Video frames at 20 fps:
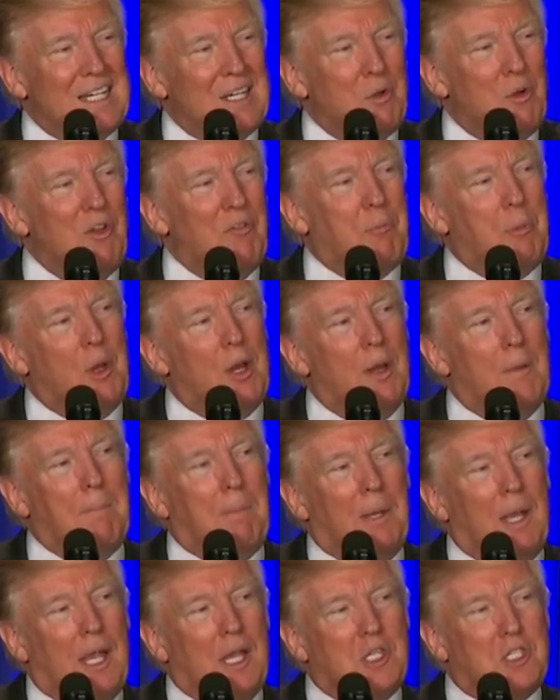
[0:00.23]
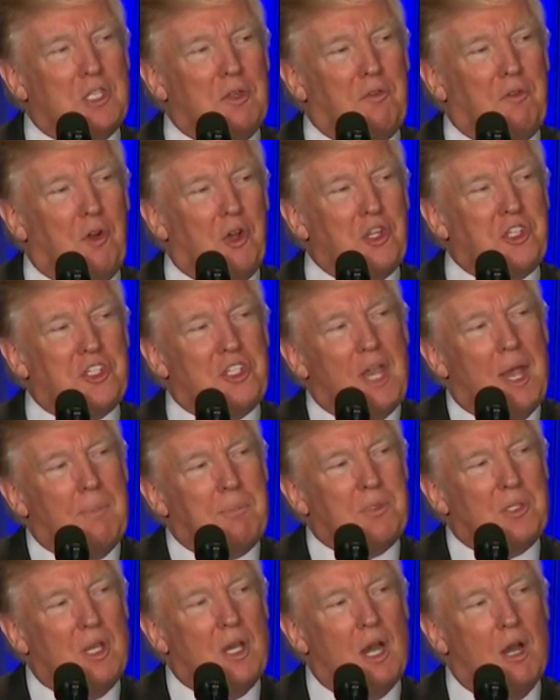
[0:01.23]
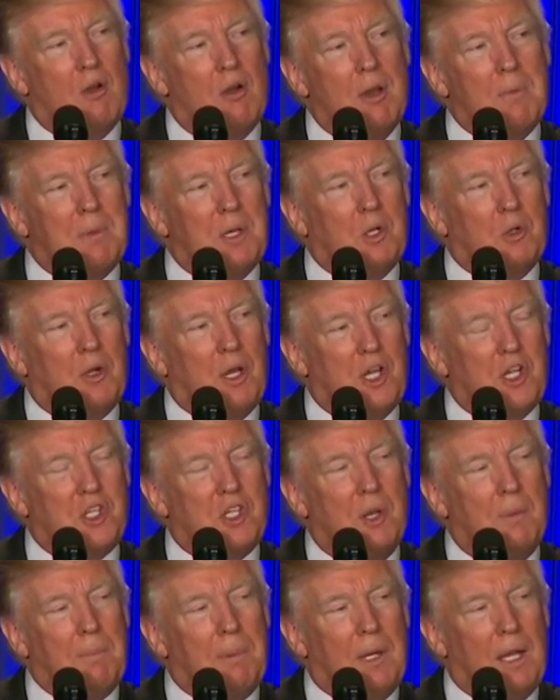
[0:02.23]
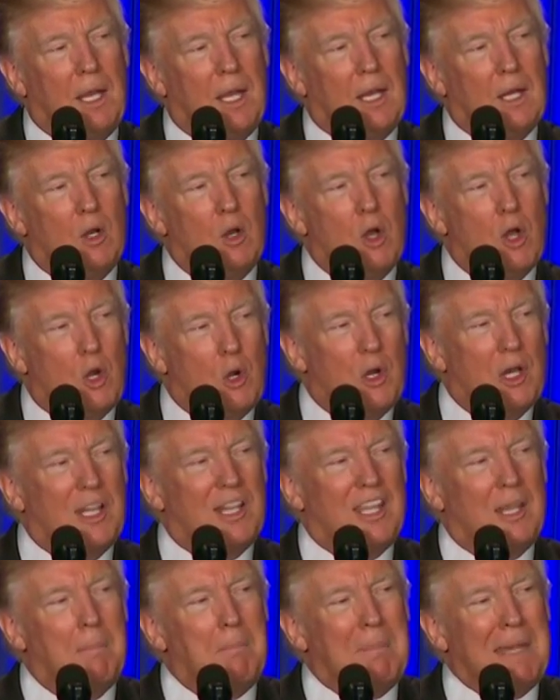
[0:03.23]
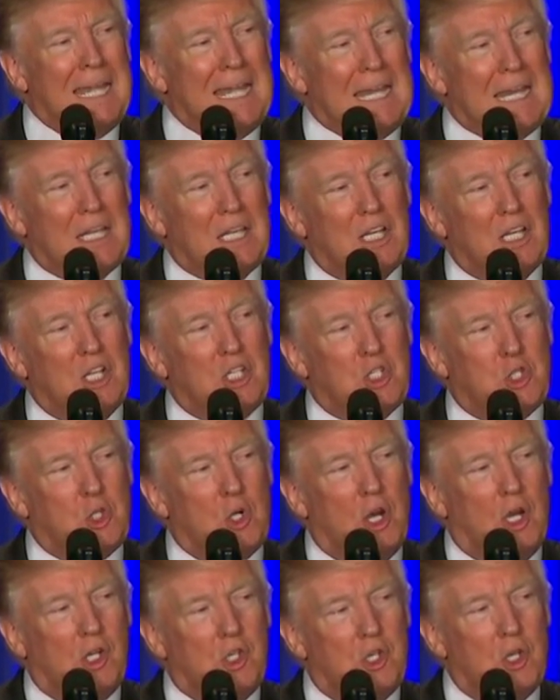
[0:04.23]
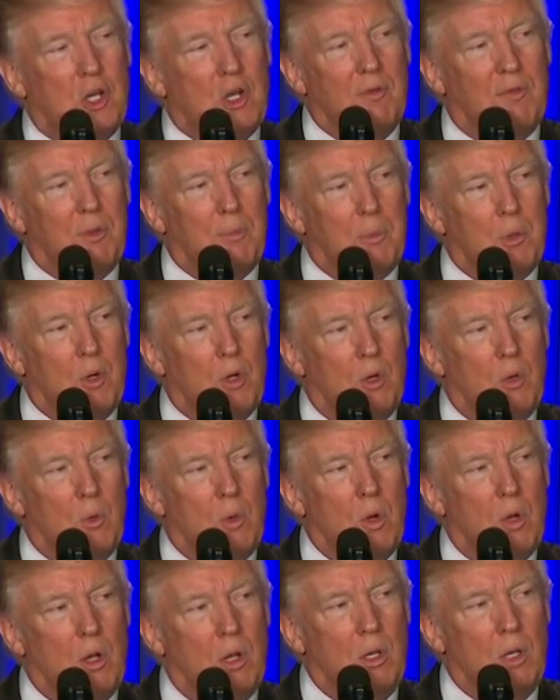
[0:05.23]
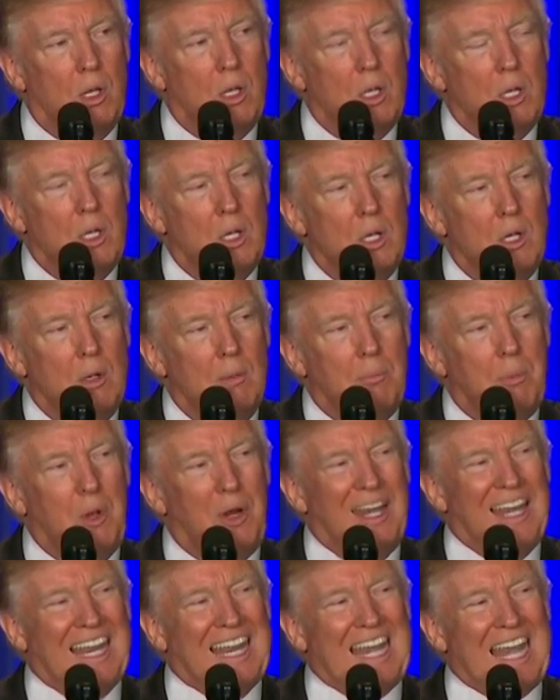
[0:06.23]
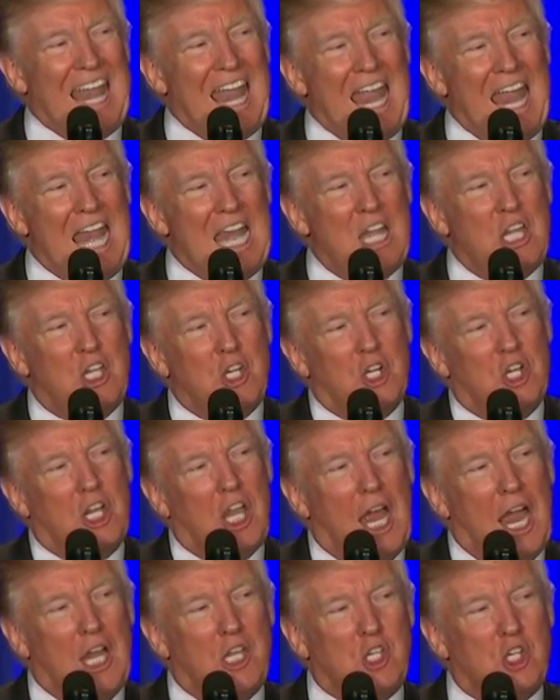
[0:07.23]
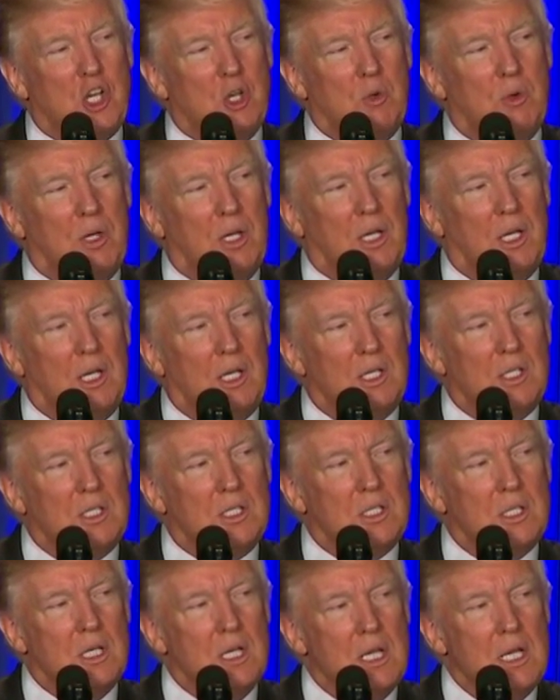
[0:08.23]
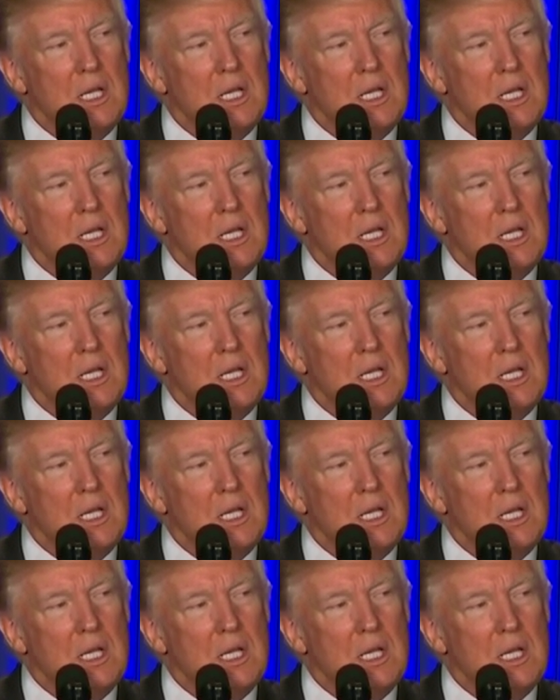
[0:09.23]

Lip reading: We've put in place the first steps in our immigration plan, ordering the immediate construction of the border wall, putting an end to catch and release,